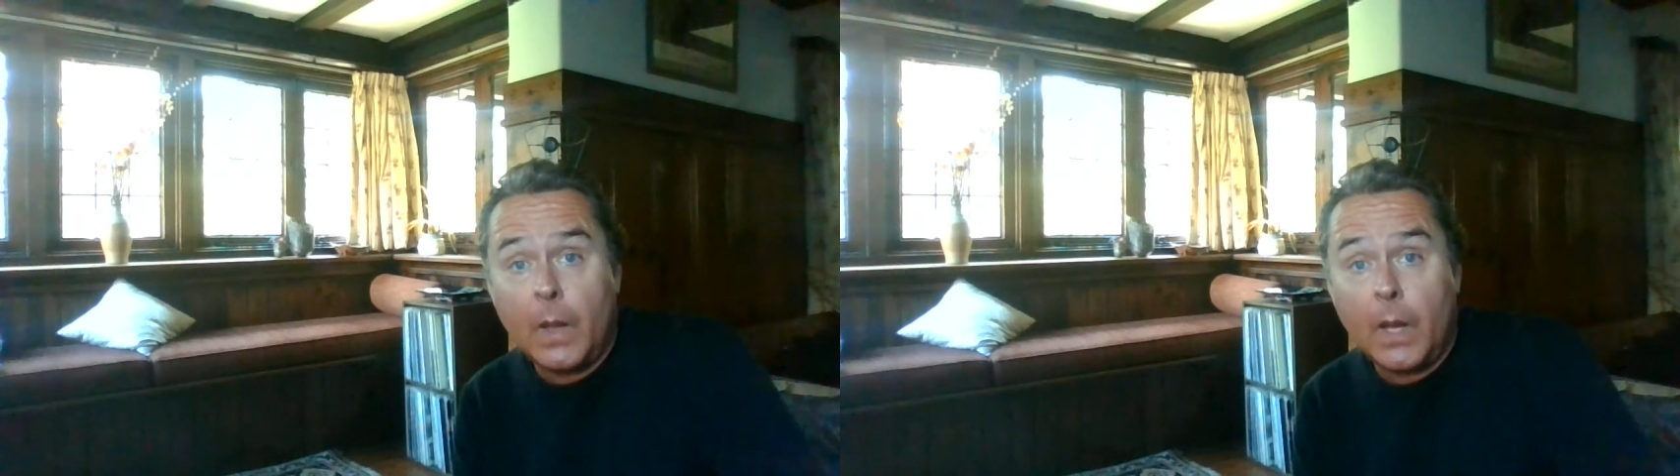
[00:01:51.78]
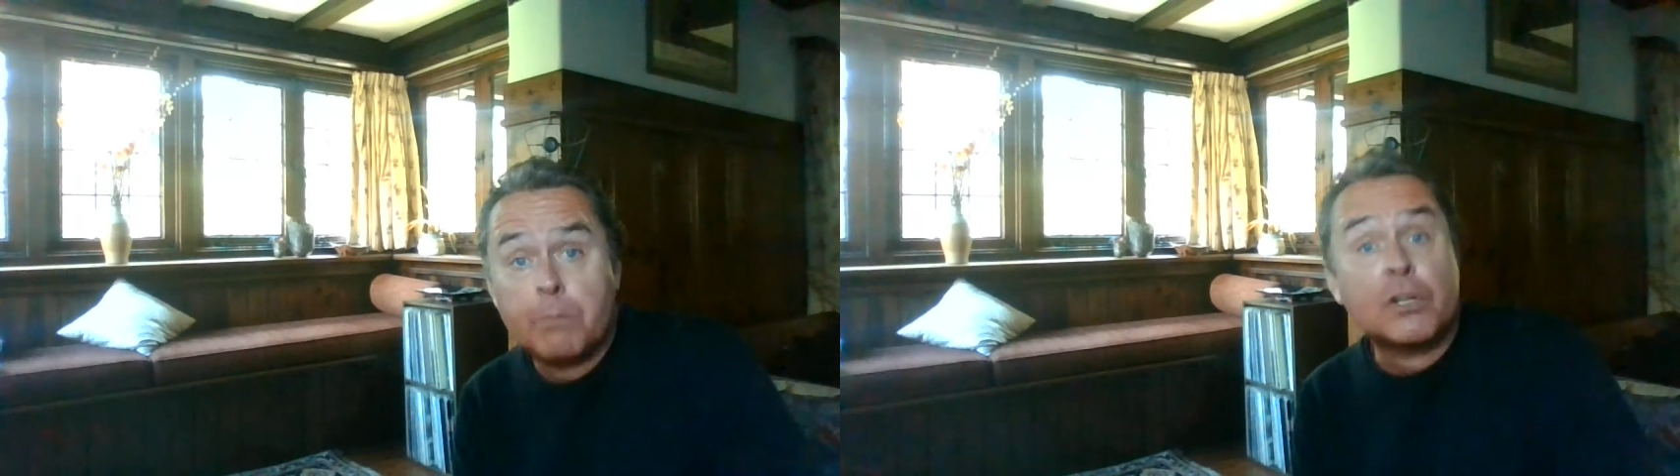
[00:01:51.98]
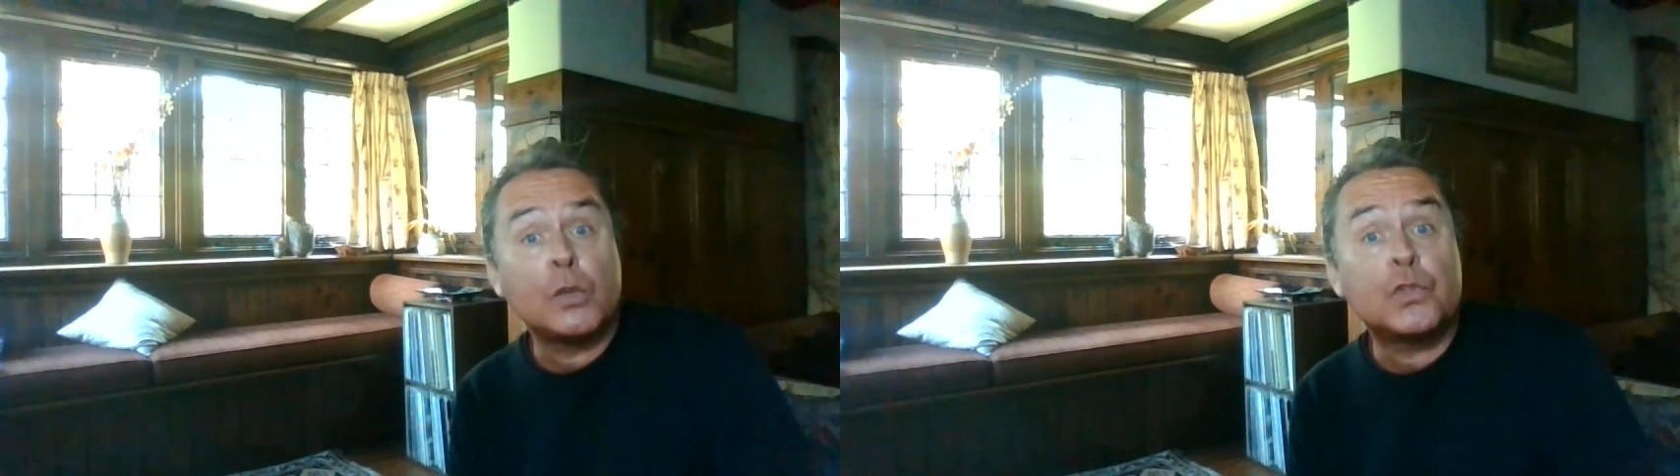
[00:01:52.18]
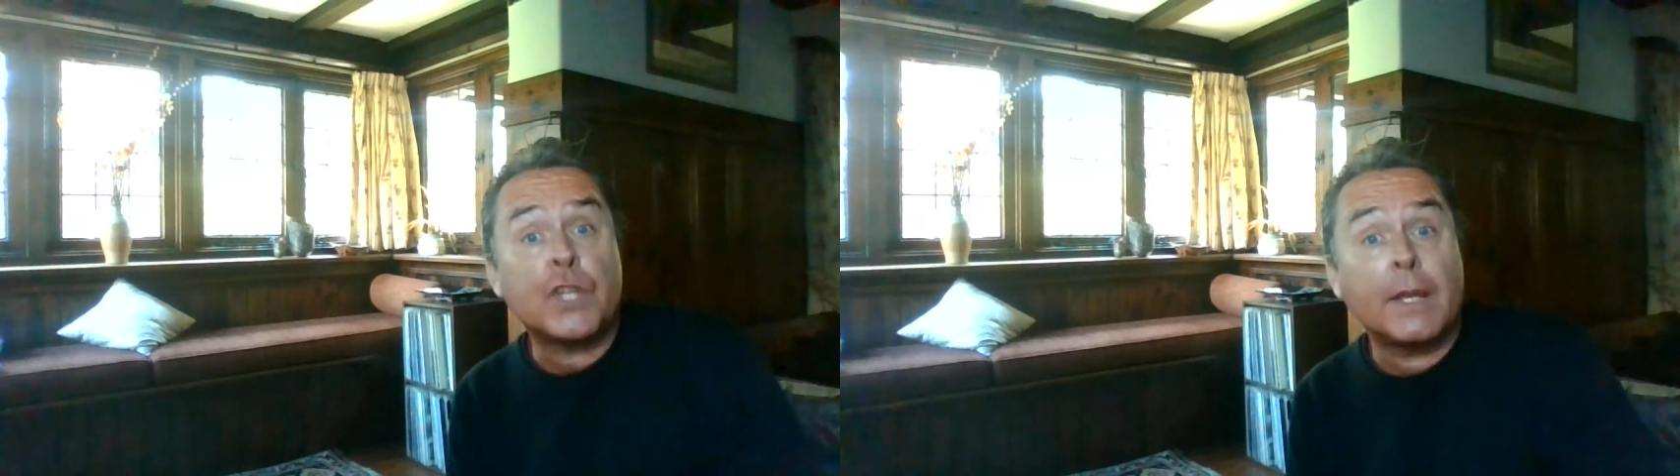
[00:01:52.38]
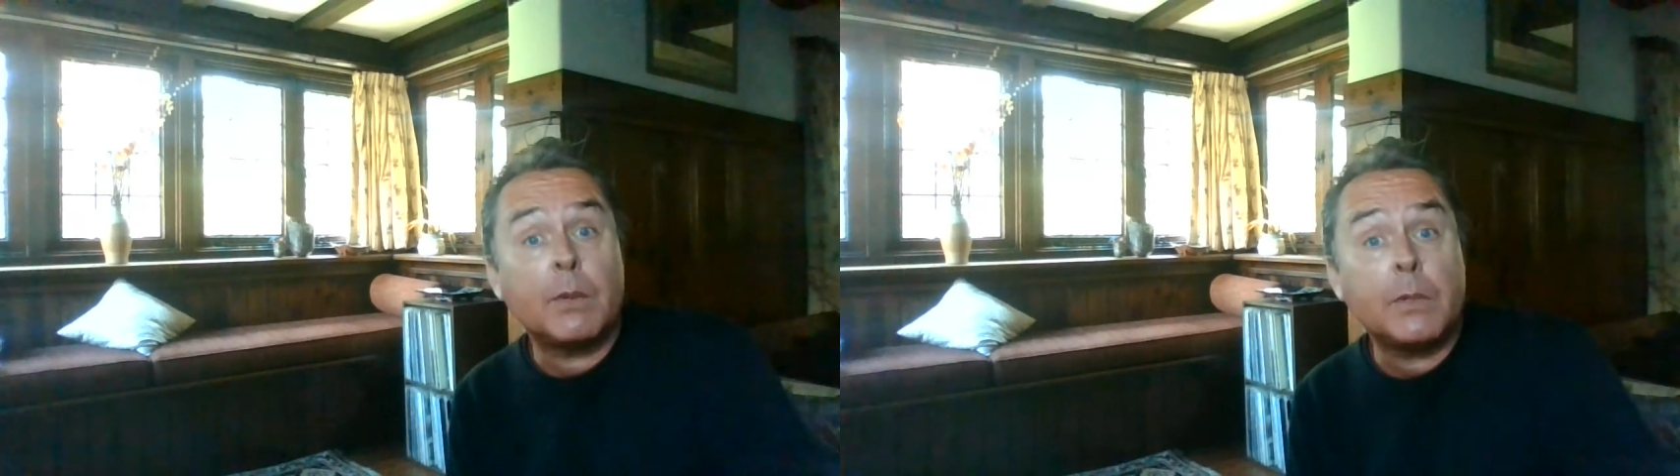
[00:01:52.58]

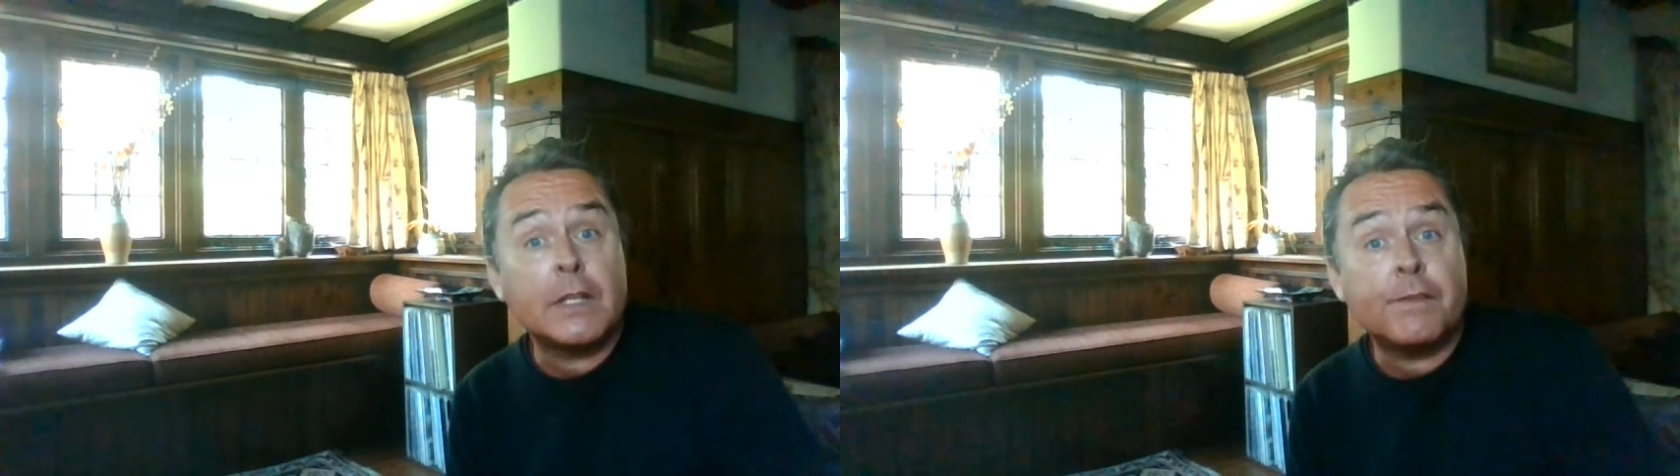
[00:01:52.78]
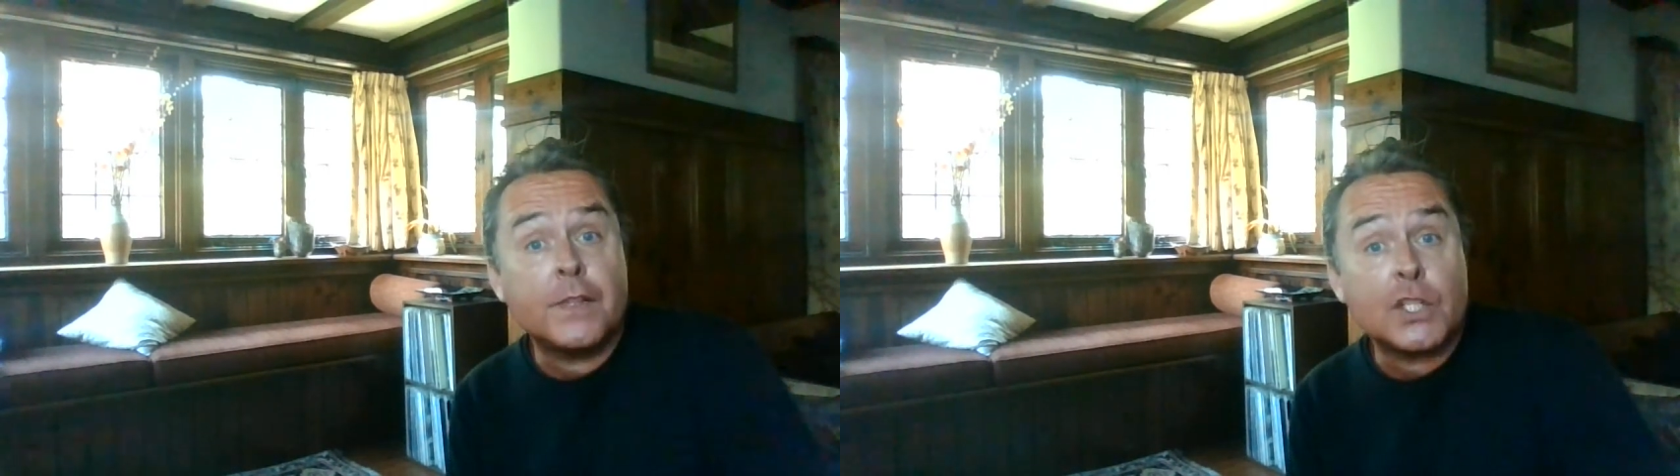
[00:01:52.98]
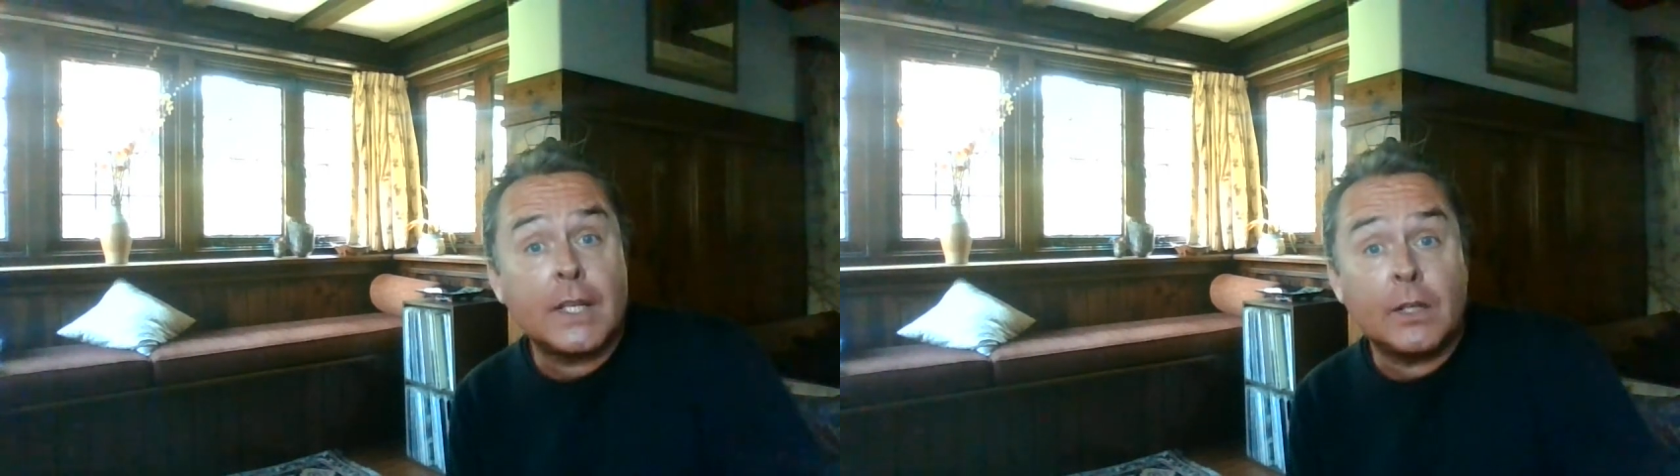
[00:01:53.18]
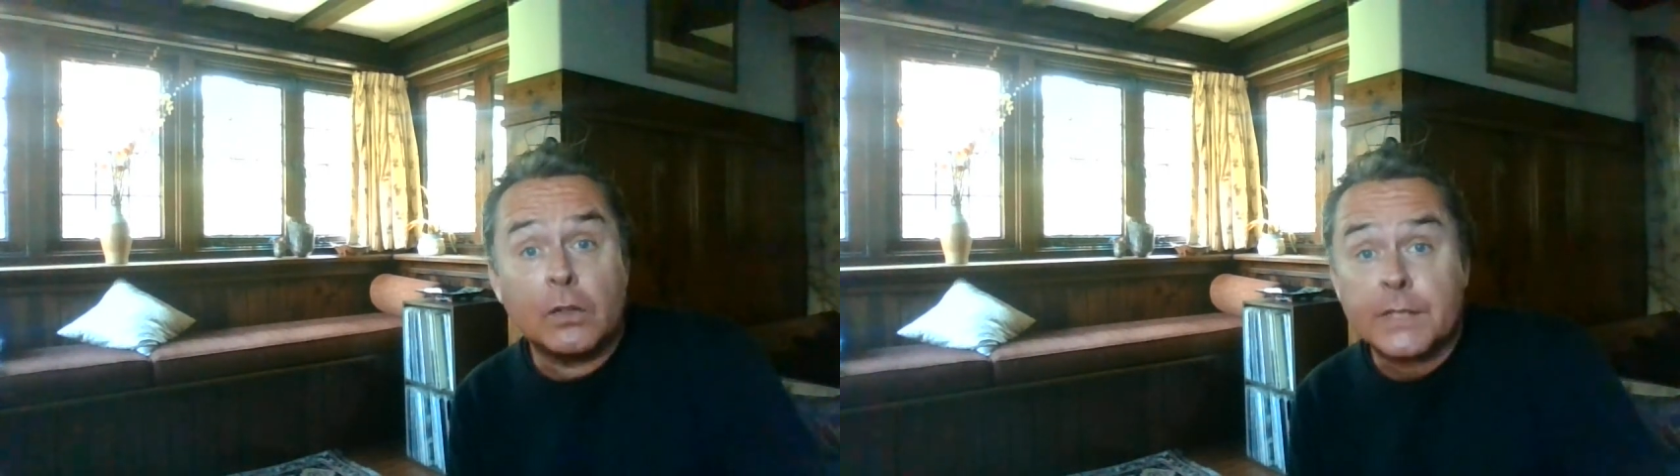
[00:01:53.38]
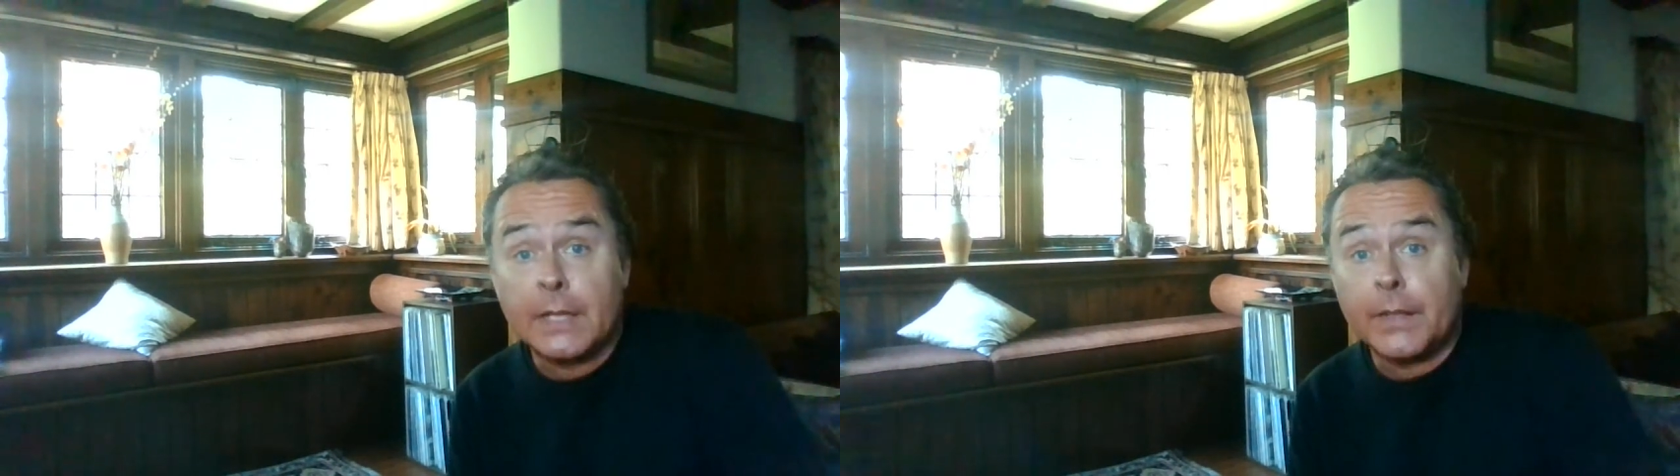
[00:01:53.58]
approaching. We weren't officially in
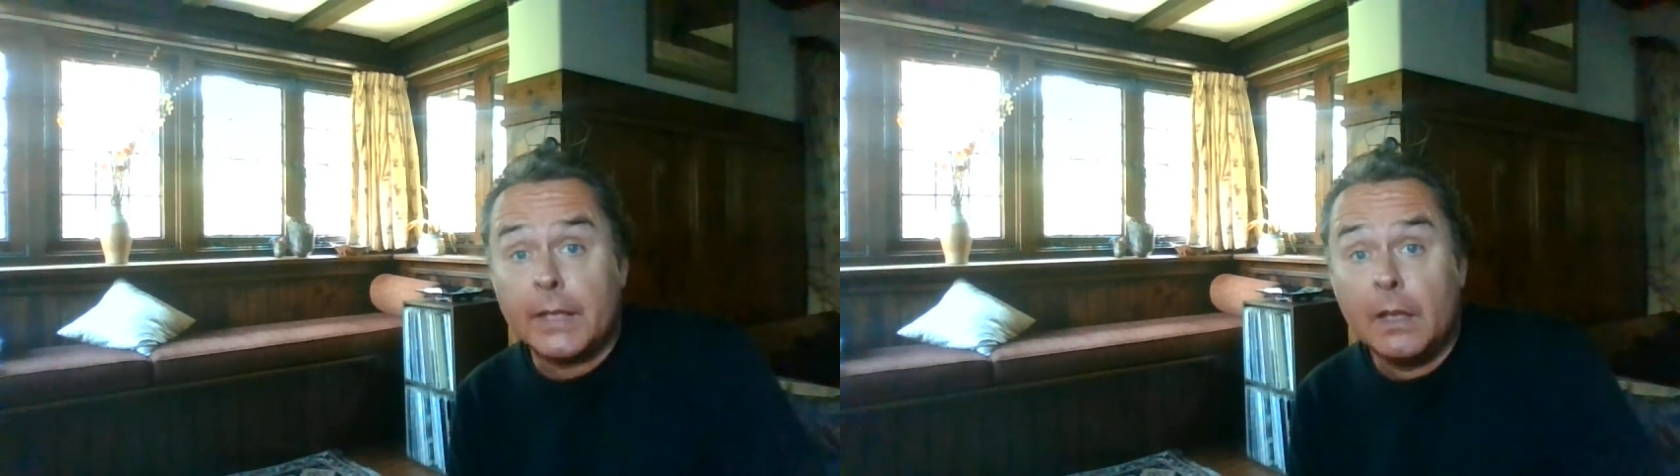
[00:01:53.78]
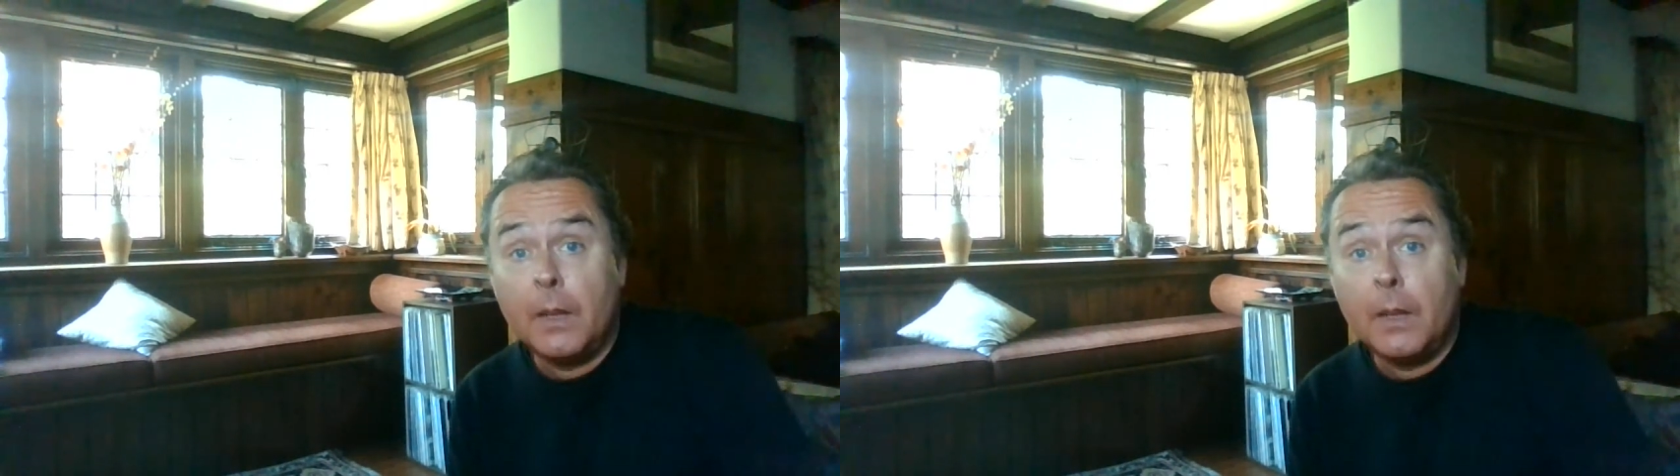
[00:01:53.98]
lockdown then,